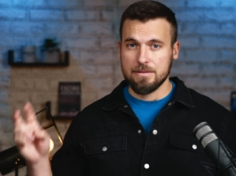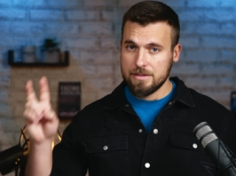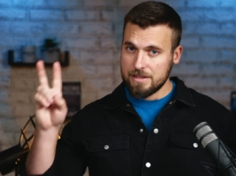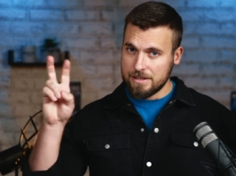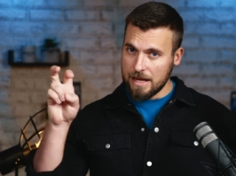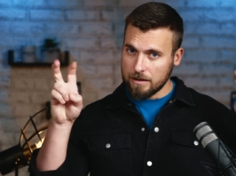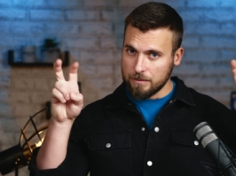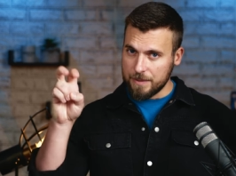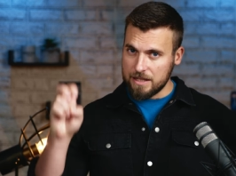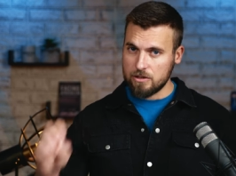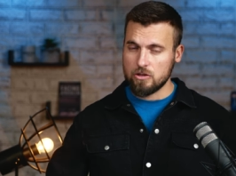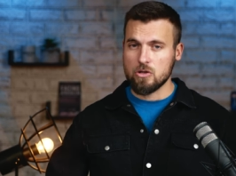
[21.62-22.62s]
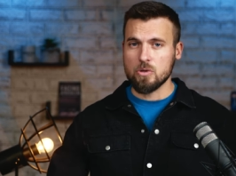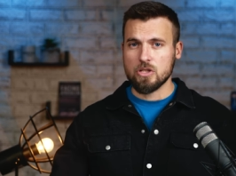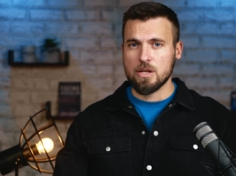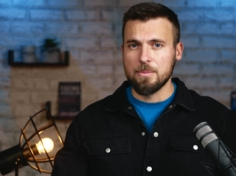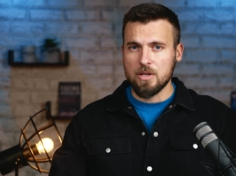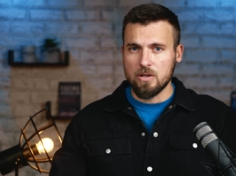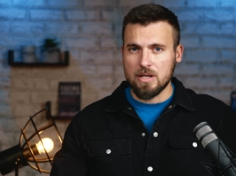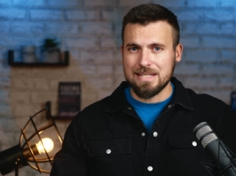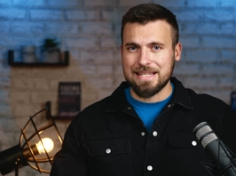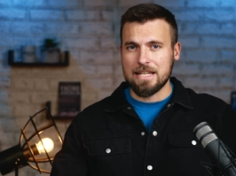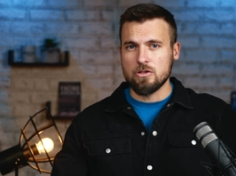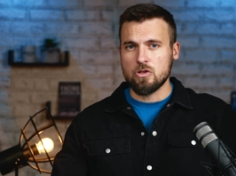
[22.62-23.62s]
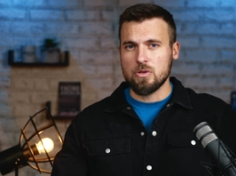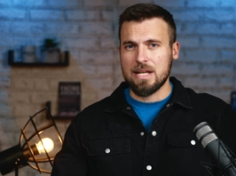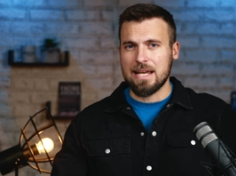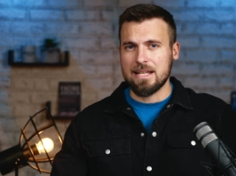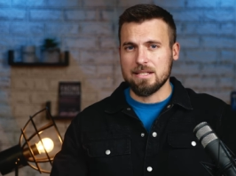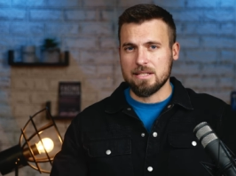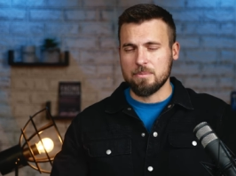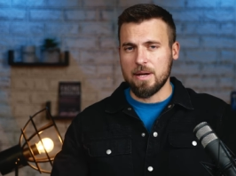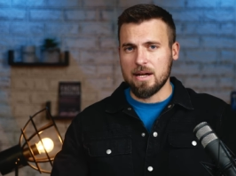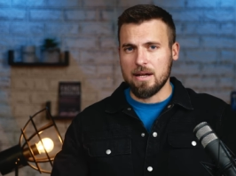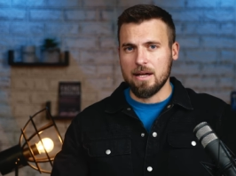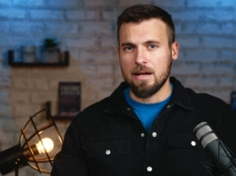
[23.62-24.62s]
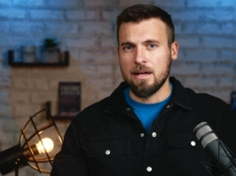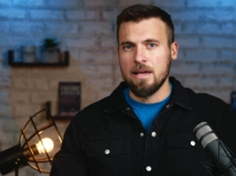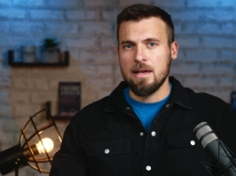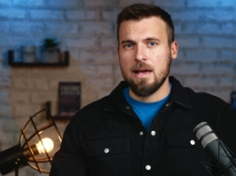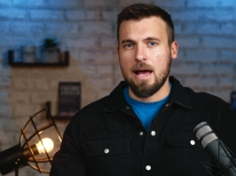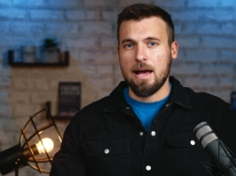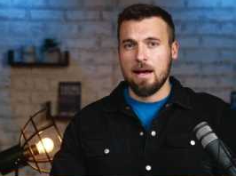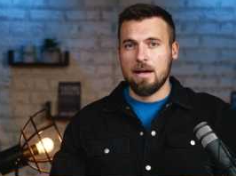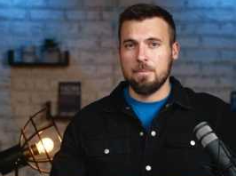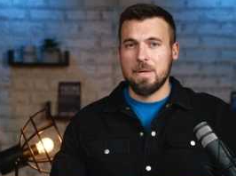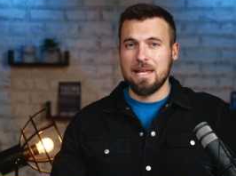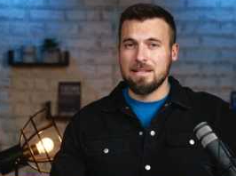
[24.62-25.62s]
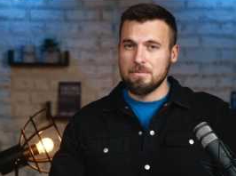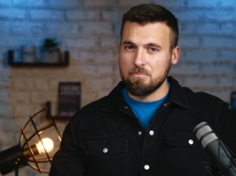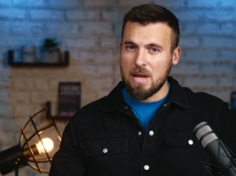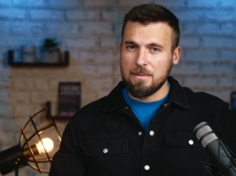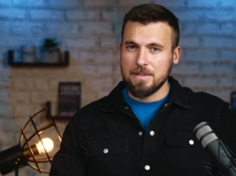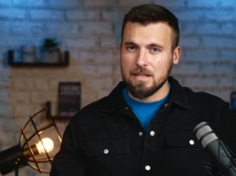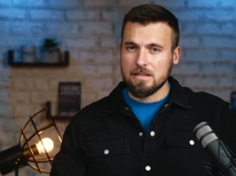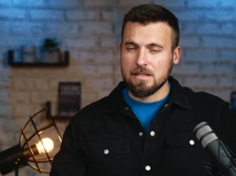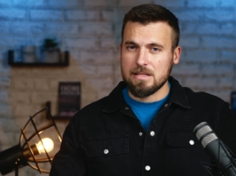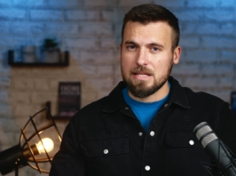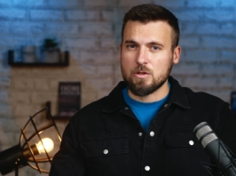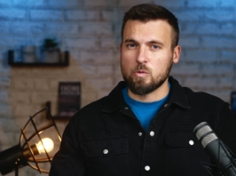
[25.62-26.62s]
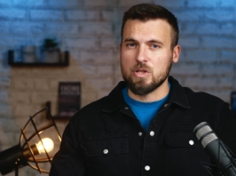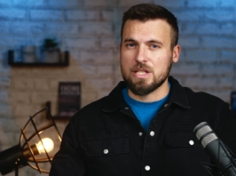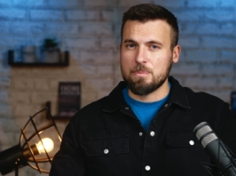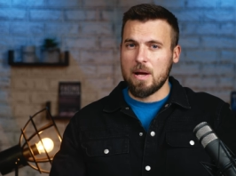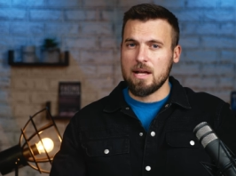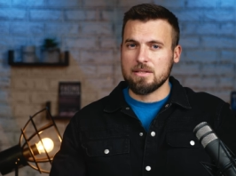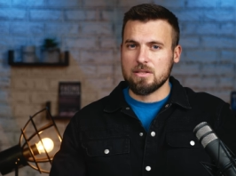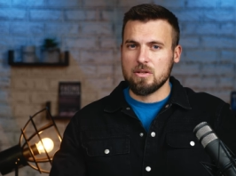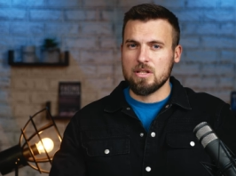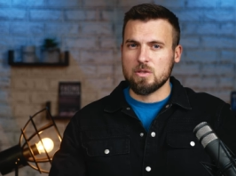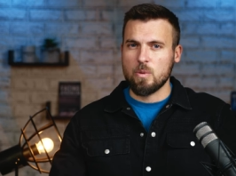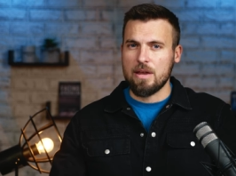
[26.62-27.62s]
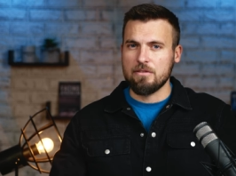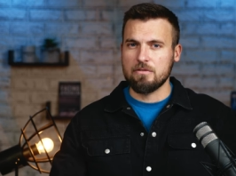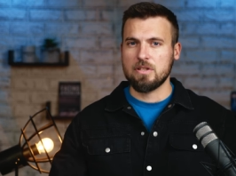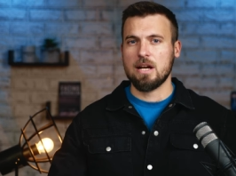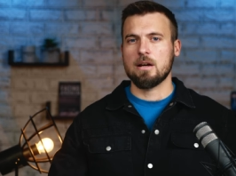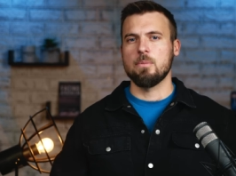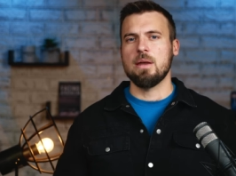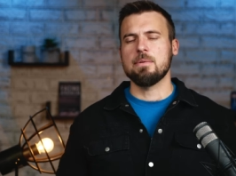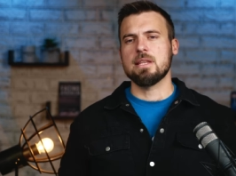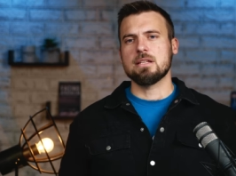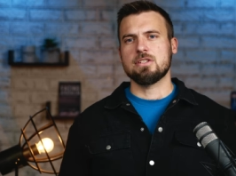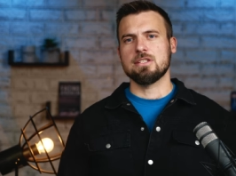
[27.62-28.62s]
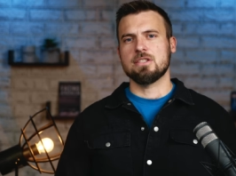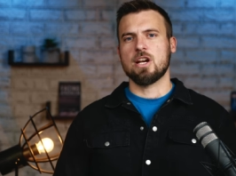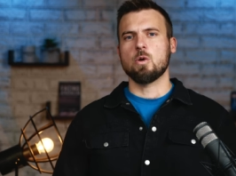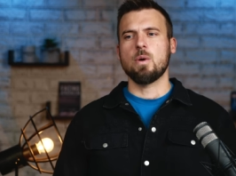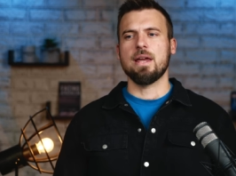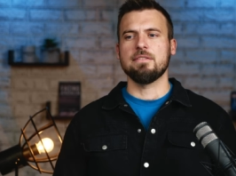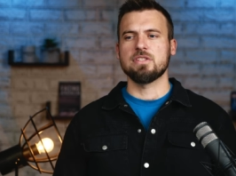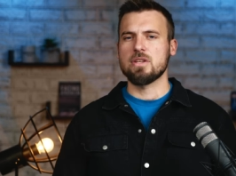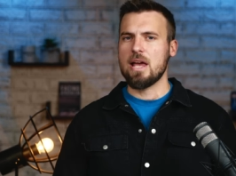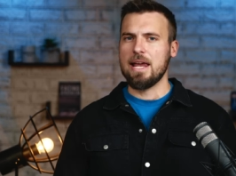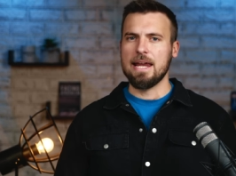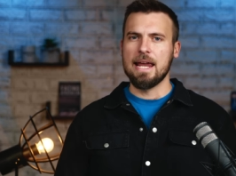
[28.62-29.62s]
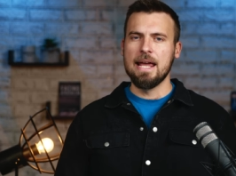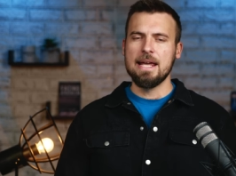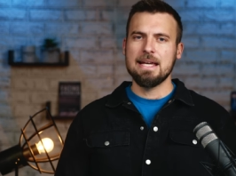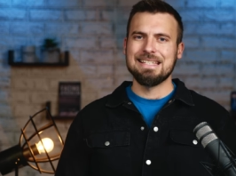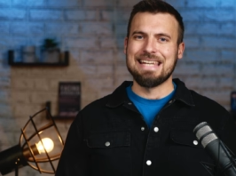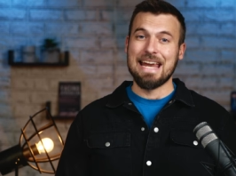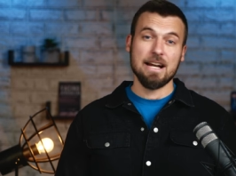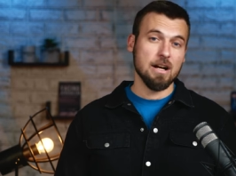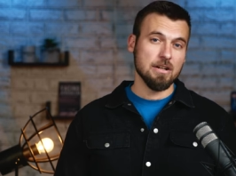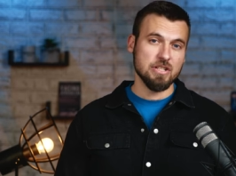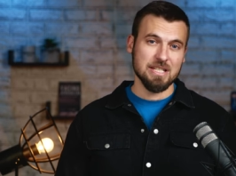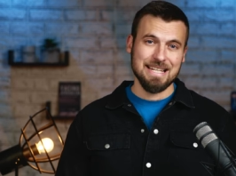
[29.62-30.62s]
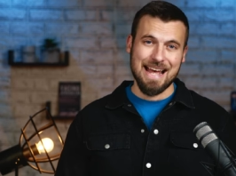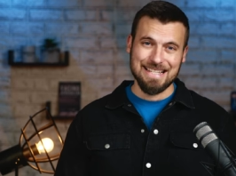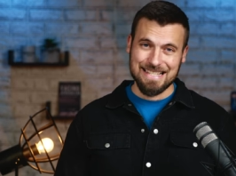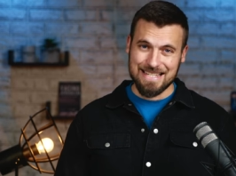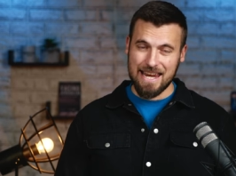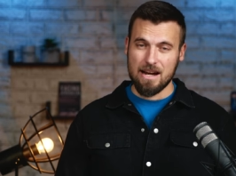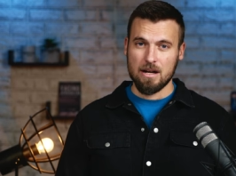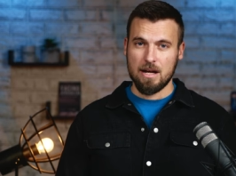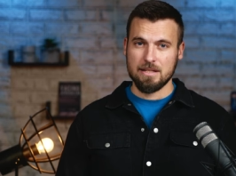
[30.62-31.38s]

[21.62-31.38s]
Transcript: settlements, Jewish communities in Judea and Samaria. Um, and maybe this is as a response to this wave of terror. Maybe this is their way of saying, terror does not scare